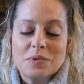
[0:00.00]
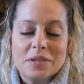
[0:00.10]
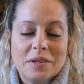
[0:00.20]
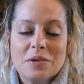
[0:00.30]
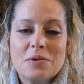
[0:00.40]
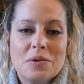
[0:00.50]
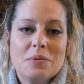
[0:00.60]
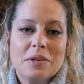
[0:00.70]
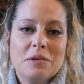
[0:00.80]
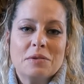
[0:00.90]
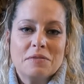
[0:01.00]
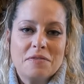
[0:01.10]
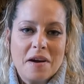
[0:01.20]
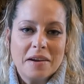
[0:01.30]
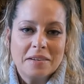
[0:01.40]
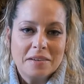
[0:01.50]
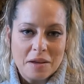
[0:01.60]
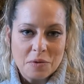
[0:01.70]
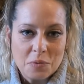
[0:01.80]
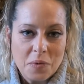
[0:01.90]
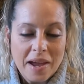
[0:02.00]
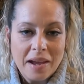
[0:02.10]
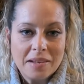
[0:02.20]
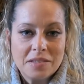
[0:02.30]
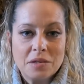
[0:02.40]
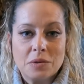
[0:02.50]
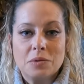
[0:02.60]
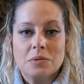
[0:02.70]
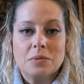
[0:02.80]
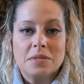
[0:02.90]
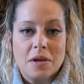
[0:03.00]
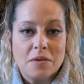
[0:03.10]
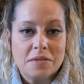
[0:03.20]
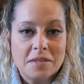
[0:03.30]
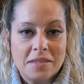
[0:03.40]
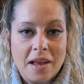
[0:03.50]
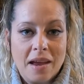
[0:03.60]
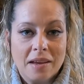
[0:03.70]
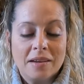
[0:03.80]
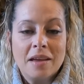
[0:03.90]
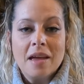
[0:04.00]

really cool when you can find another way to self sustain.